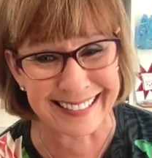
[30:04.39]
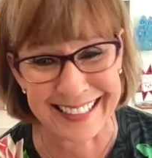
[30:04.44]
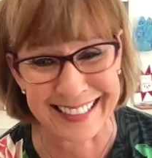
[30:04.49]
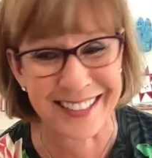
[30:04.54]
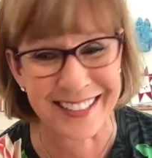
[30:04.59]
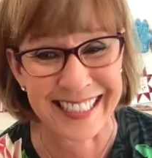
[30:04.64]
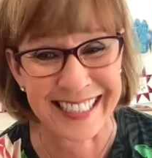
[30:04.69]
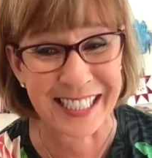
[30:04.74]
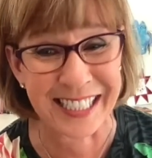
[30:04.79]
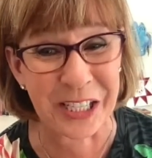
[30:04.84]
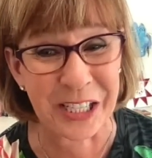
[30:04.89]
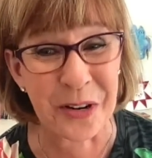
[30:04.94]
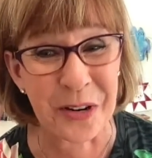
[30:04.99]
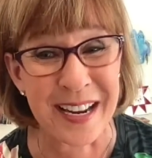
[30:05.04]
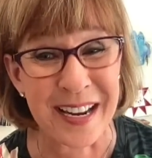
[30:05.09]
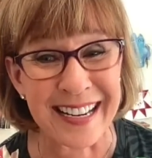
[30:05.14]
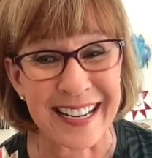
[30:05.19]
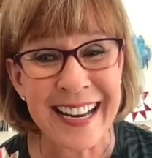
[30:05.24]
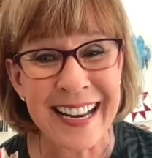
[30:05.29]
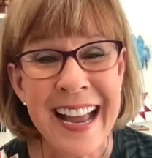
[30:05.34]
You can do
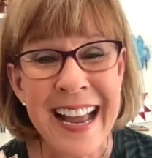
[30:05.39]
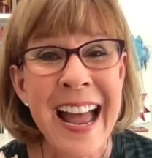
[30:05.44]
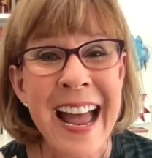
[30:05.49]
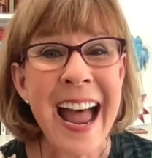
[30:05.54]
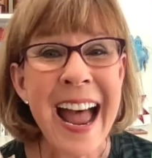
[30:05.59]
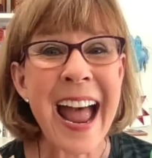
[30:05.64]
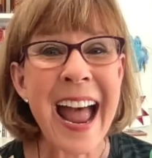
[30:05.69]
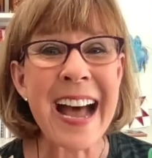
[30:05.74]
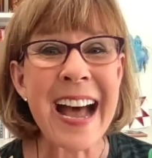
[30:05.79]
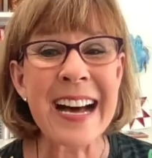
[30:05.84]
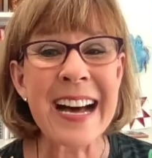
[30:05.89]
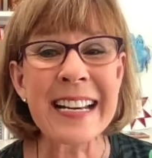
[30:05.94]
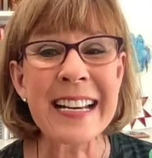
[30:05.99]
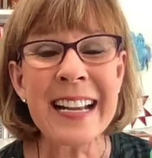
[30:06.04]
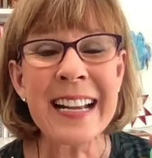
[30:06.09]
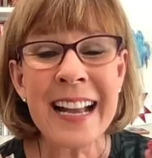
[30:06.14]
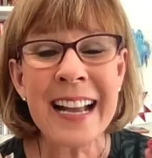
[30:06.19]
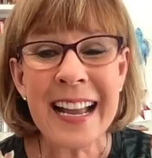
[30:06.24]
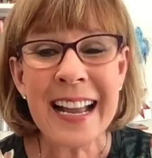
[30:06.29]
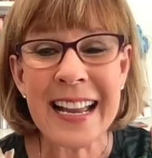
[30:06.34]
it.
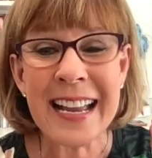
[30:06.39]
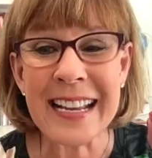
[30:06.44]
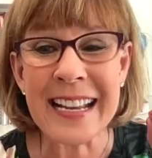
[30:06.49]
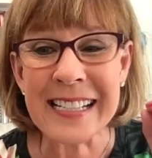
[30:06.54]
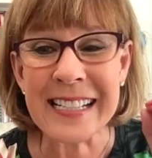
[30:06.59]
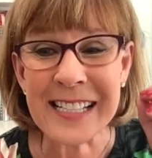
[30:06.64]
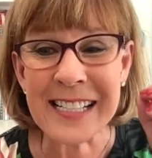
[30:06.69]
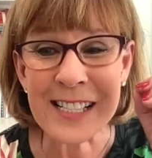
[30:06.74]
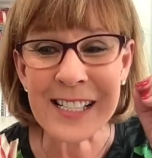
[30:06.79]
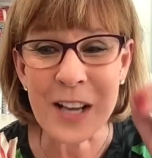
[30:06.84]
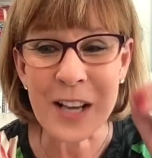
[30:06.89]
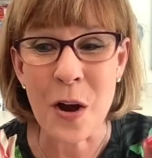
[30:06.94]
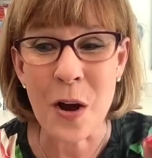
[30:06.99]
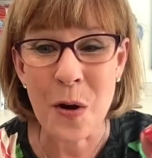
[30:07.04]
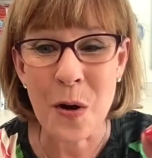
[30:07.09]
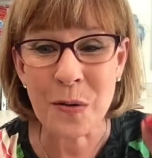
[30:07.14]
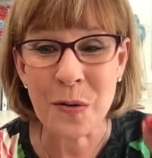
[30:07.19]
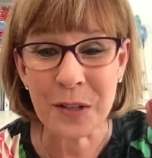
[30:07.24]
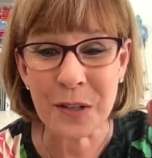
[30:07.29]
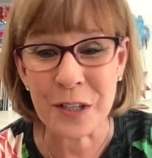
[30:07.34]
And it's
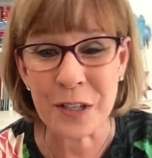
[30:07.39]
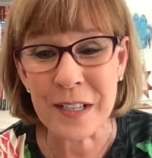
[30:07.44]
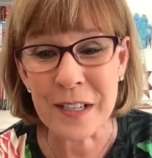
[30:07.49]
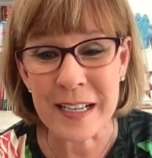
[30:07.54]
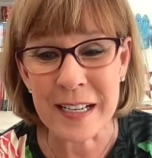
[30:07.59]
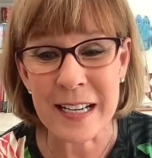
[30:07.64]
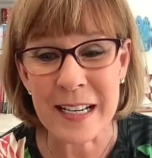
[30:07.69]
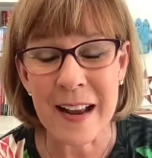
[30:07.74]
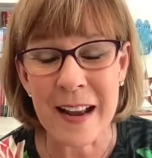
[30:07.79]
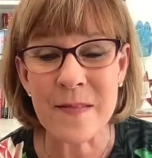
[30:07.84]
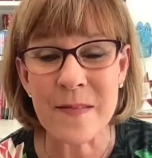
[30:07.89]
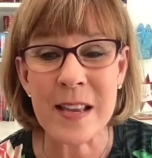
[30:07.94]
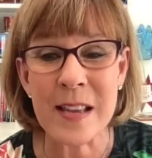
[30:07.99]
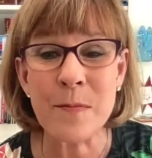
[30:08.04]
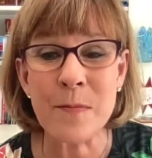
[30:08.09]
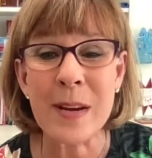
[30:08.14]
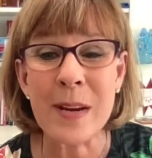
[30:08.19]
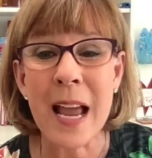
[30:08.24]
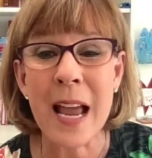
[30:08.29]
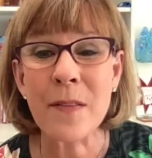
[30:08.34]
so good. And
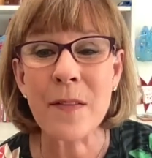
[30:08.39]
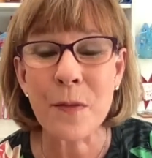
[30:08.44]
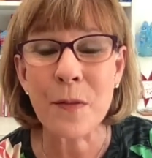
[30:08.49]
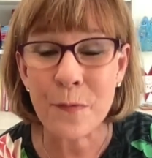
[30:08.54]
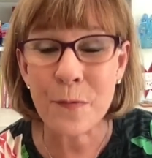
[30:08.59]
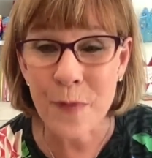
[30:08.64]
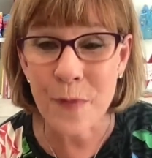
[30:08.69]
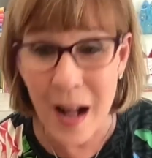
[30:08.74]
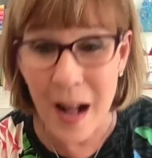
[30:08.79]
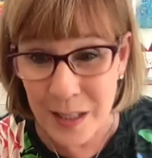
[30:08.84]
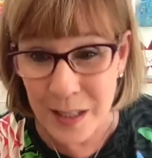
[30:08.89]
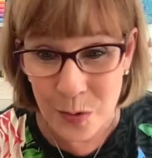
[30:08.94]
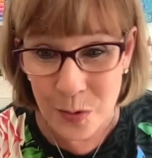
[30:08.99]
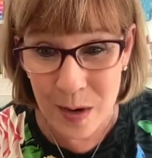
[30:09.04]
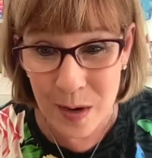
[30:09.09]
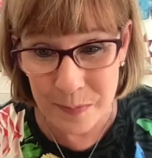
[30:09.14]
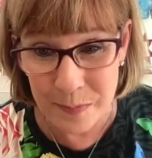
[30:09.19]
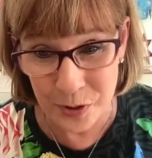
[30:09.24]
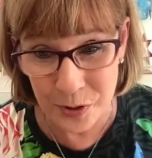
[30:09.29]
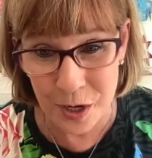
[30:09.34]
then we have a
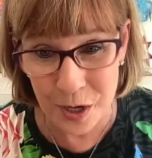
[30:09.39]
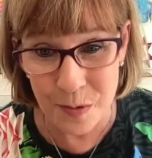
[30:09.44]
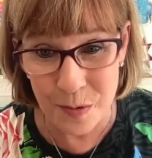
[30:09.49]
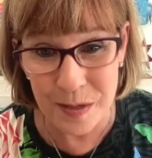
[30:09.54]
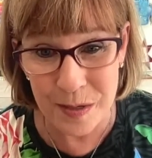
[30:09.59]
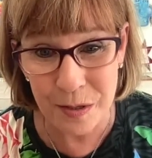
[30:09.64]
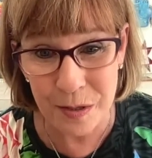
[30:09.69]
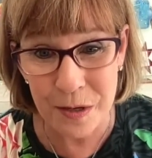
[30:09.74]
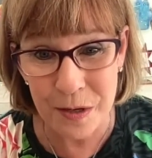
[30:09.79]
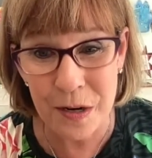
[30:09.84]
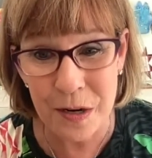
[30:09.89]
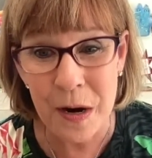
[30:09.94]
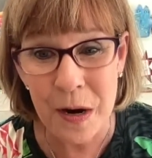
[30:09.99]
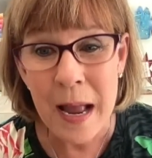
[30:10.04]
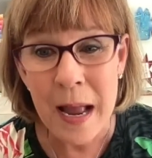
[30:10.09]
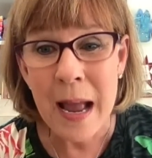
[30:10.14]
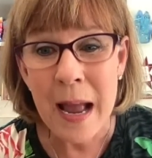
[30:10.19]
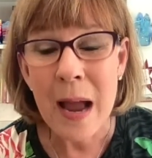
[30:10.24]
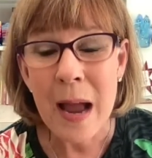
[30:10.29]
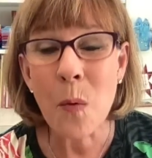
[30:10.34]
follow-up show with her.
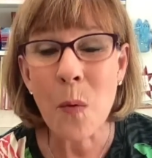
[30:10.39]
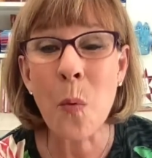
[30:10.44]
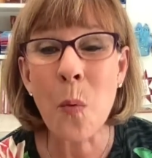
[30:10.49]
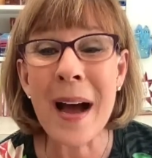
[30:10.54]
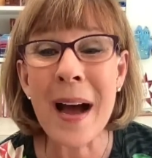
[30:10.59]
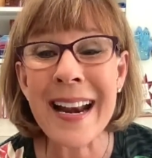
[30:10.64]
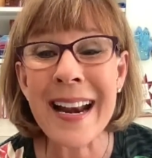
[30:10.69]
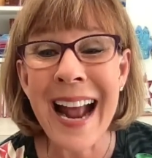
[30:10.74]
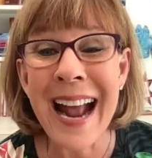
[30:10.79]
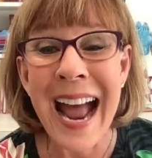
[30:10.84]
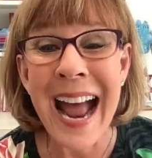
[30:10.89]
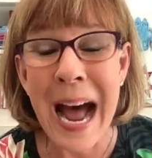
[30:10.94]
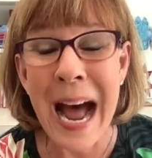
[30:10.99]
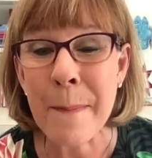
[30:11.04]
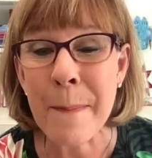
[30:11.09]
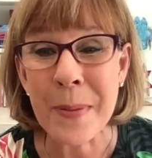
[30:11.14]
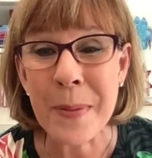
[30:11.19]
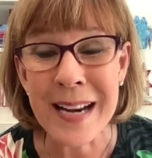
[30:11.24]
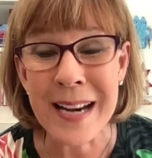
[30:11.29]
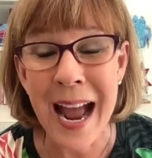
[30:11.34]
What
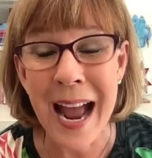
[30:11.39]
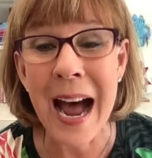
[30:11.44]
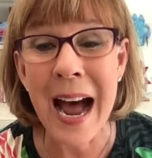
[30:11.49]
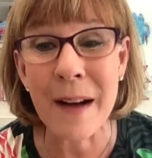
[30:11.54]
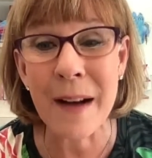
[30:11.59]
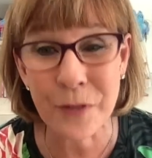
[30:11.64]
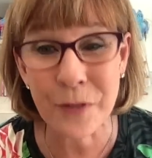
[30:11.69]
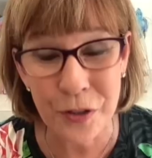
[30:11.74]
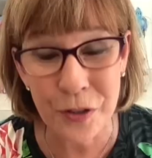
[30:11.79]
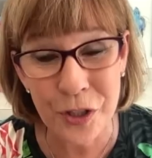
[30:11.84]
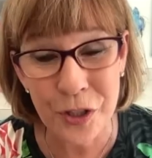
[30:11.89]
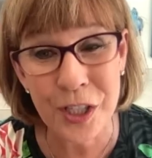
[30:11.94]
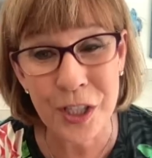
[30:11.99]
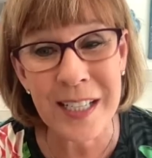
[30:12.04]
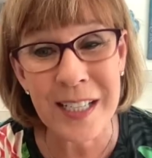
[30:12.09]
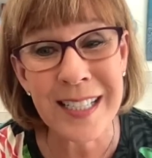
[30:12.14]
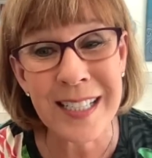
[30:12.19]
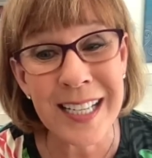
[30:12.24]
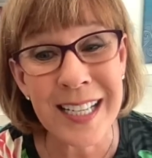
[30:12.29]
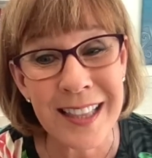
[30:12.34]
happened after
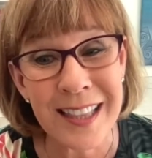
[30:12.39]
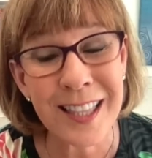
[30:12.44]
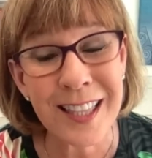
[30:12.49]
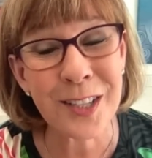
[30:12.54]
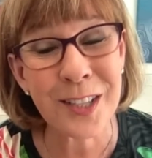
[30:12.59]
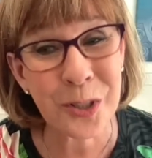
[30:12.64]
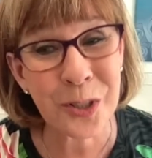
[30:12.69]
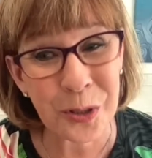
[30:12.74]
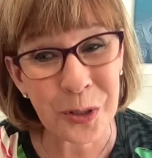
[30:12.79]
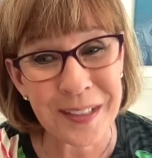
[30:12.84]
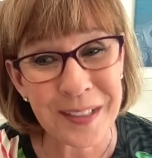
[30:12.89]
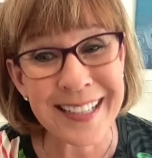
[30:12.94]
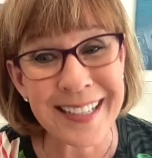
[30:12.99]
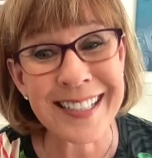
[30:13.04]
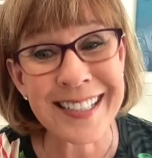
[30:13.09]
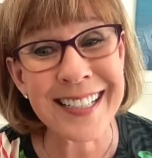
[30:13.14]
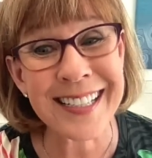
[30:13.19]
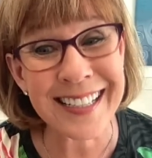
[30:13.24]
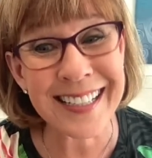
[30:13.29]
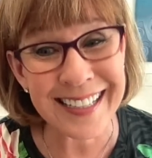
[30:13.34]
she did the
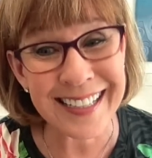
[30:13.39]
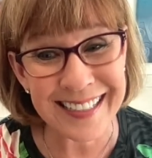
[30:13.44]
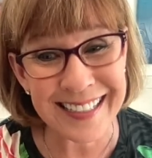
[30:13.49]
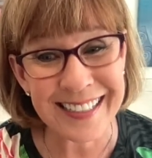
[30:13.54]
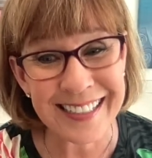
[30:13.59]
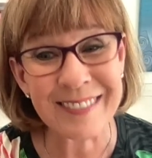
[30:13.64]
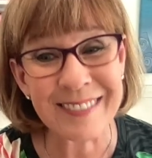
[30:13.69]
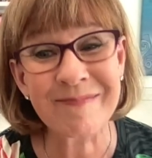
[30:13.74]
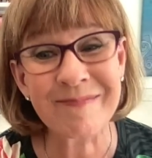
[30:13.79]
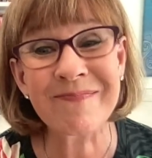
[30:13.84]
dirty deed?